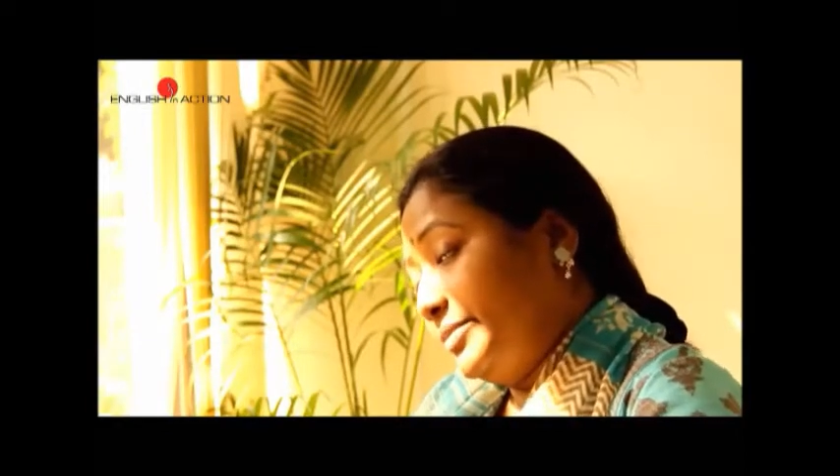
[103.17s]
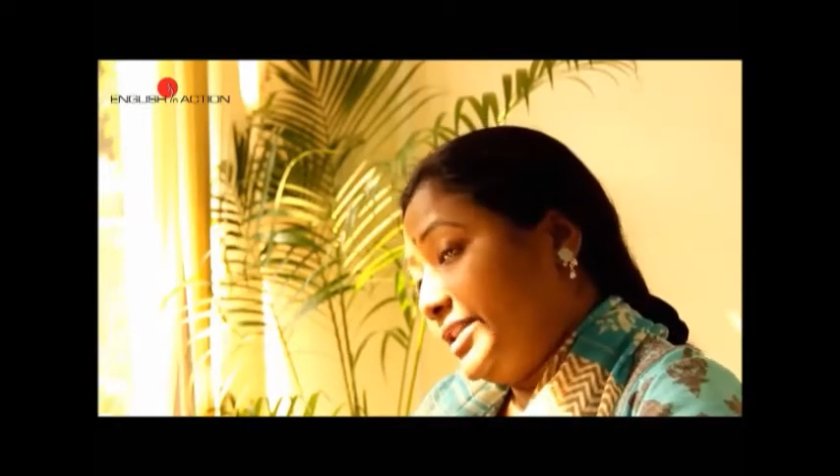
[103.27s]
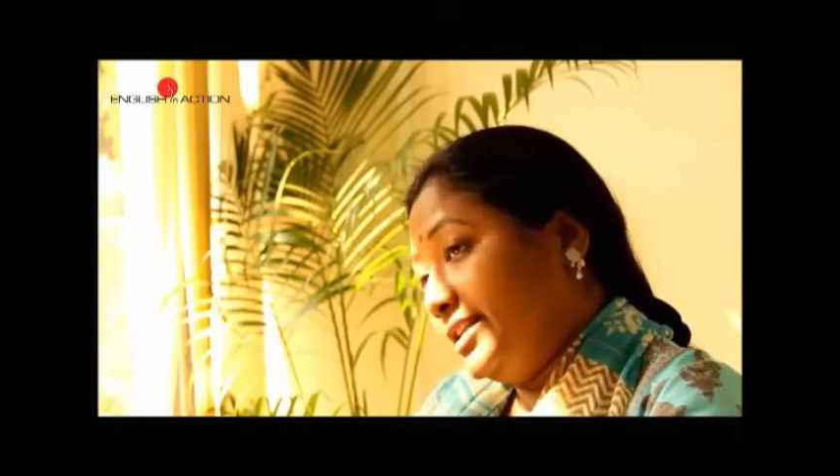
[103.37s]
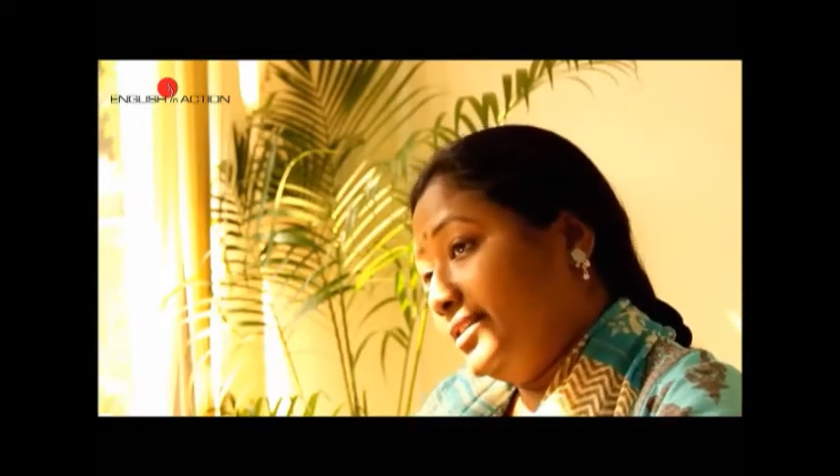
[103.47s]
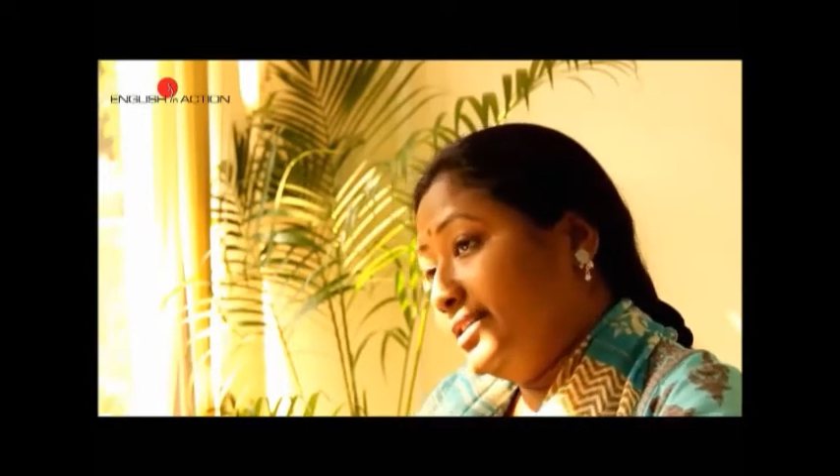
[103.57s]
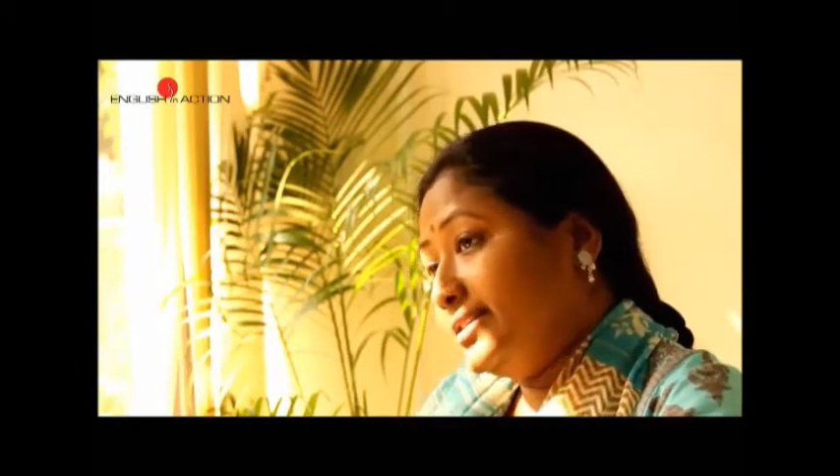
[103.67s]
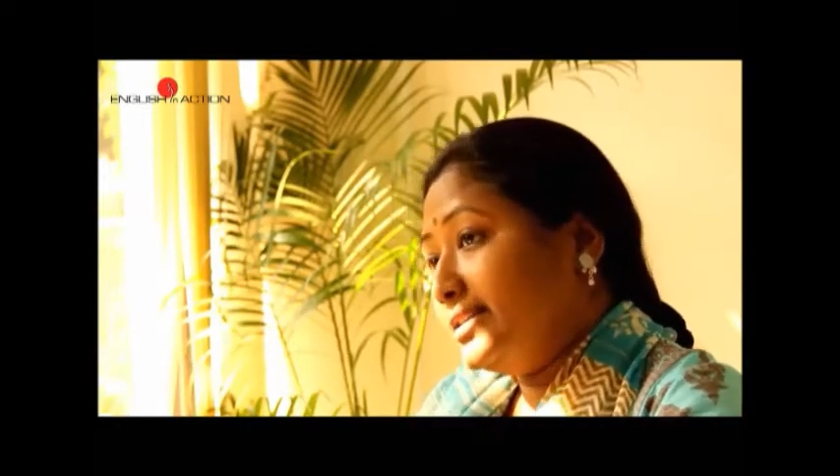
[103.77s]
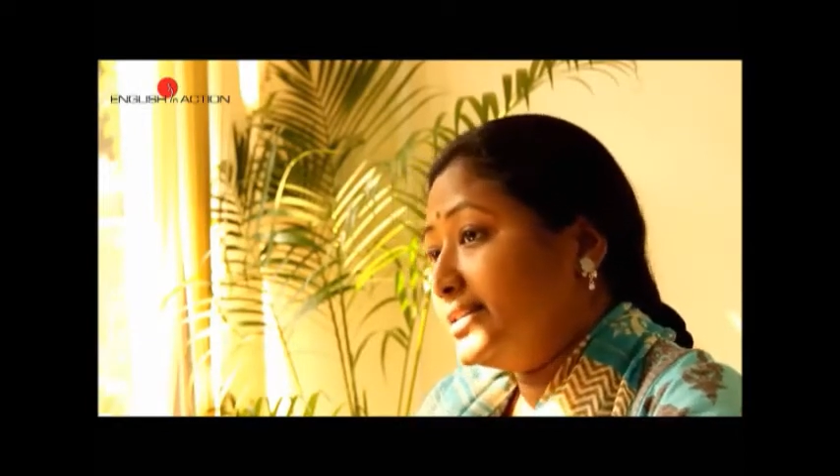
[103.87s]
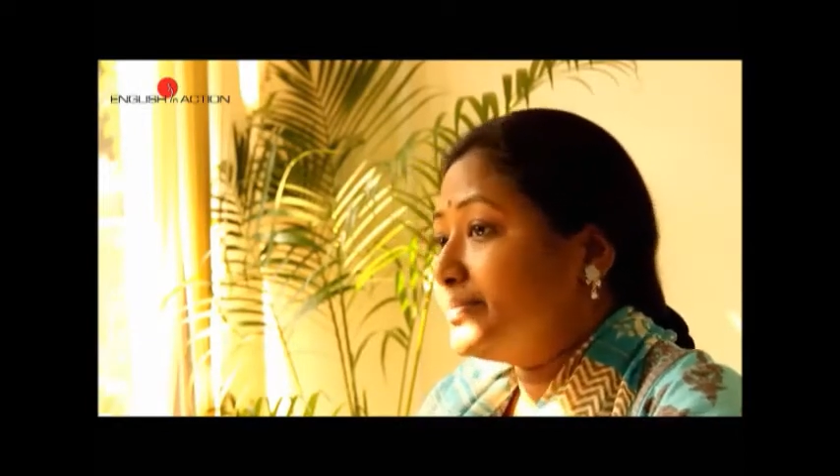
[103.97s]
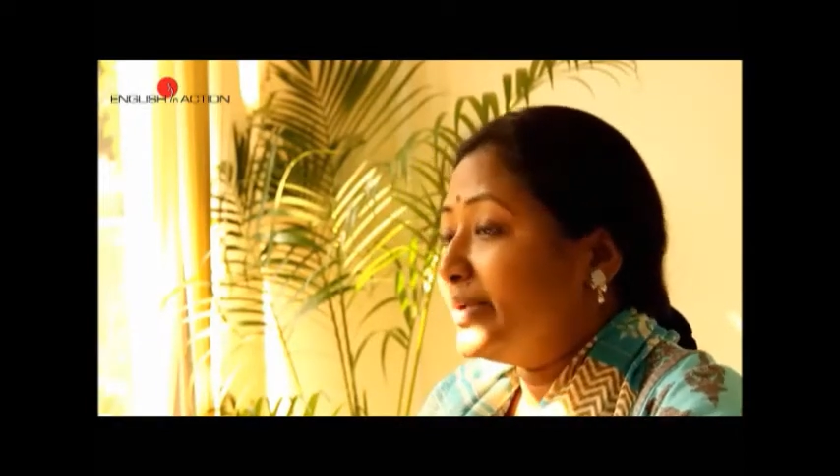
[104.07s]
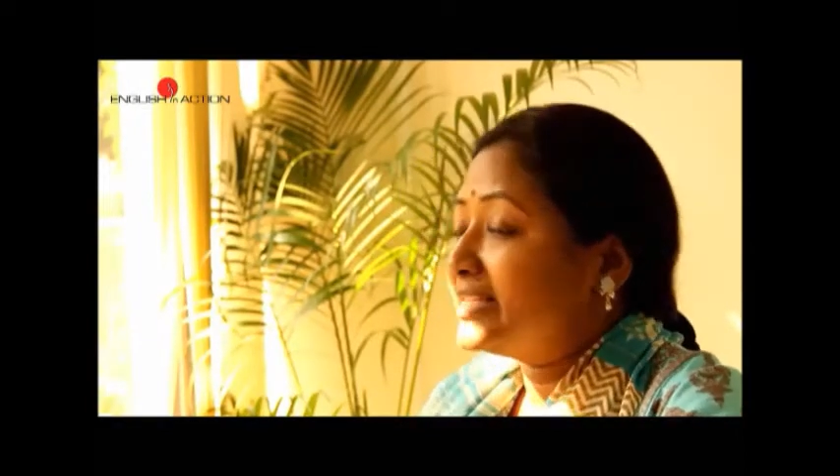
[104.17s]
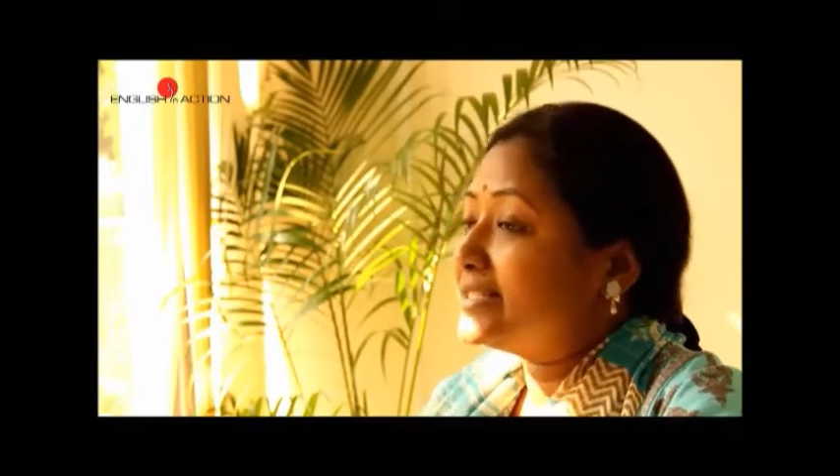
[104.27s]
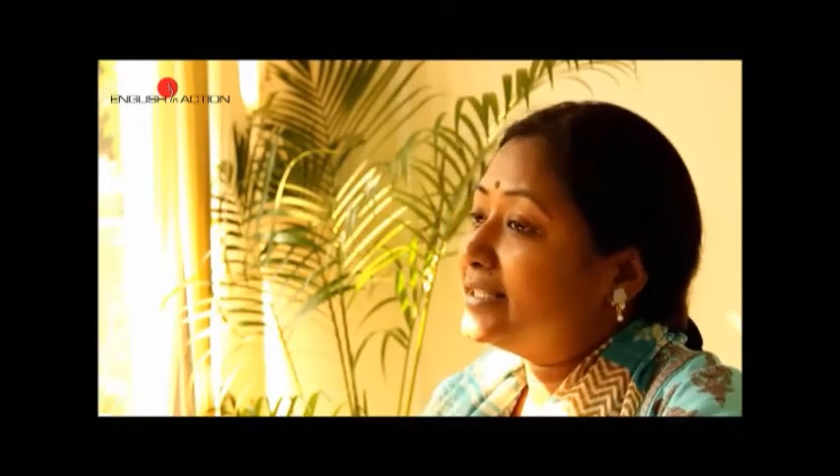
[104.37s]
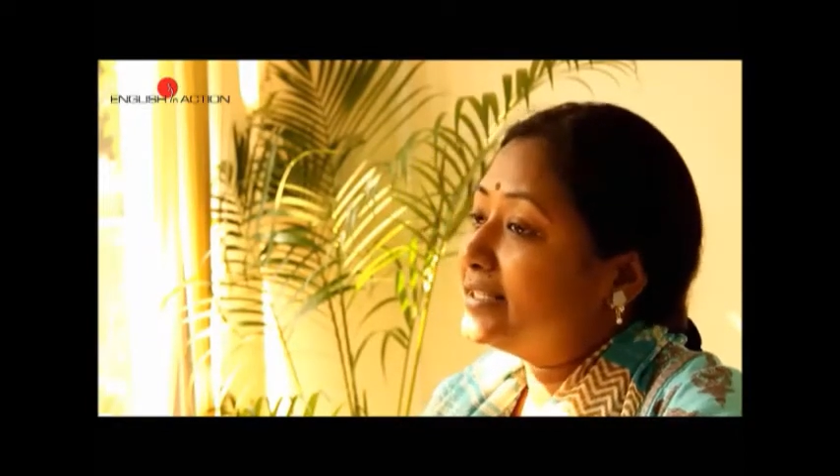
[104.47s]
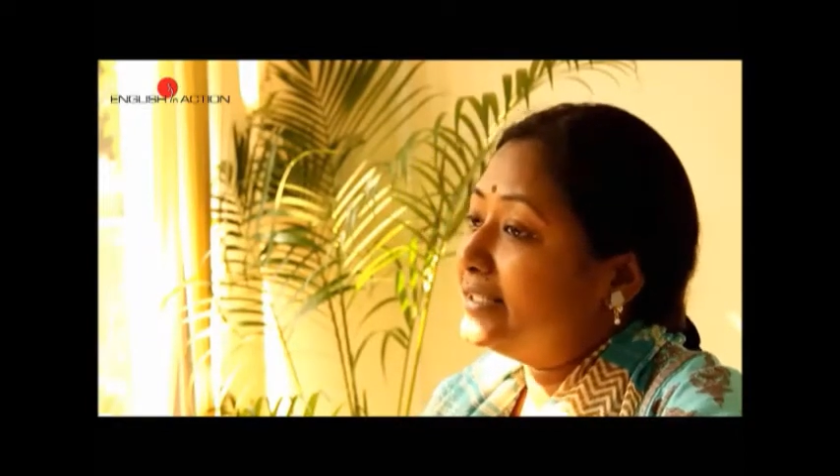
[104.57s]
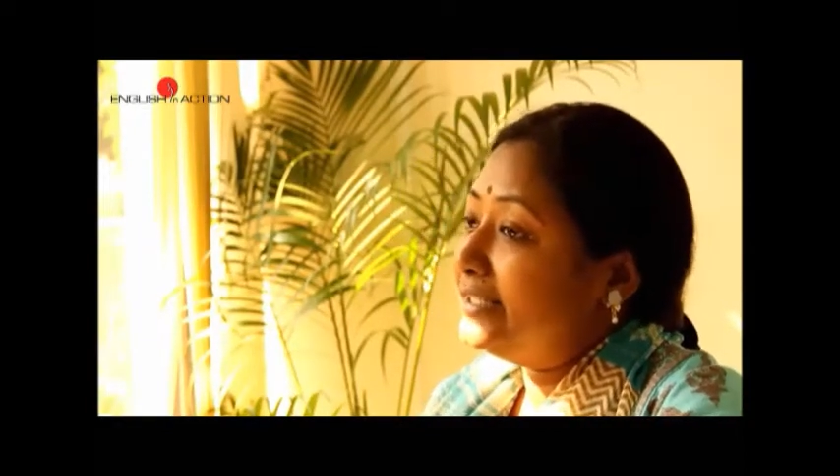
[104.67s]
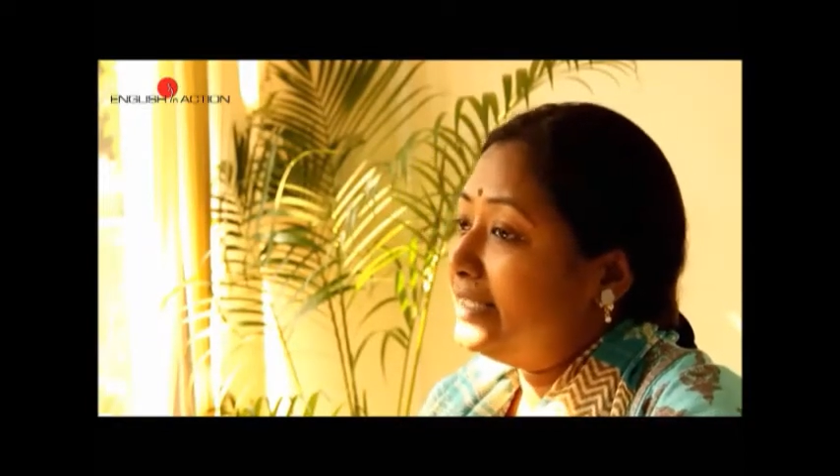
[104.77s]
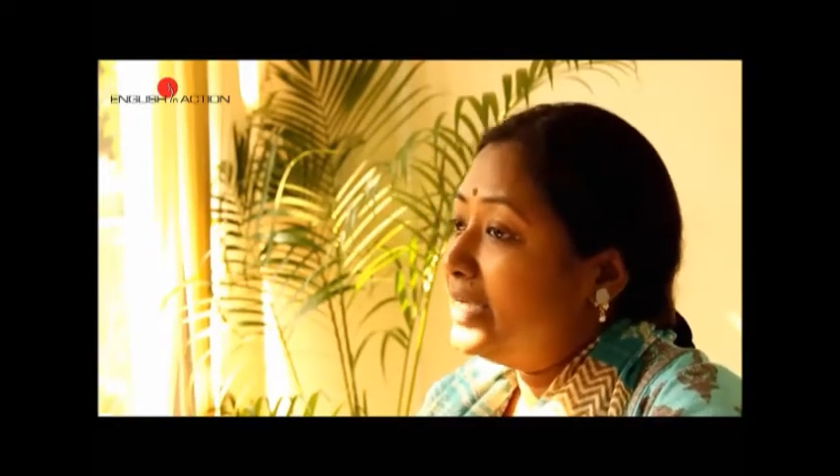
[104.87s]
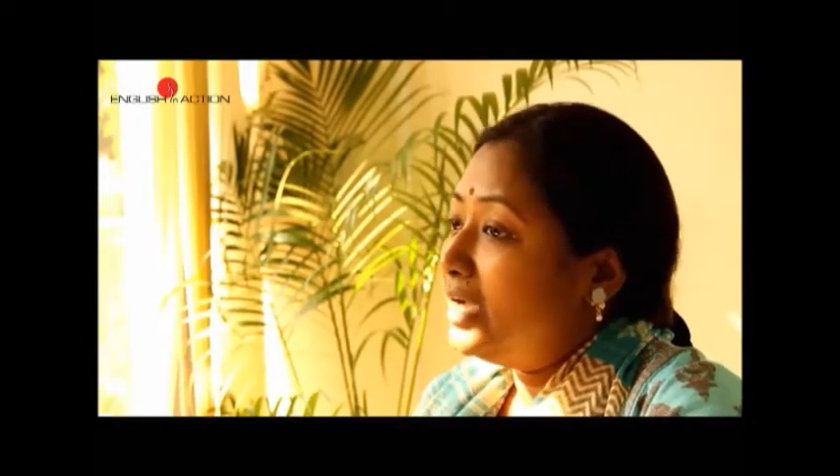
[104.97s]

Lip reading: materials, it is basically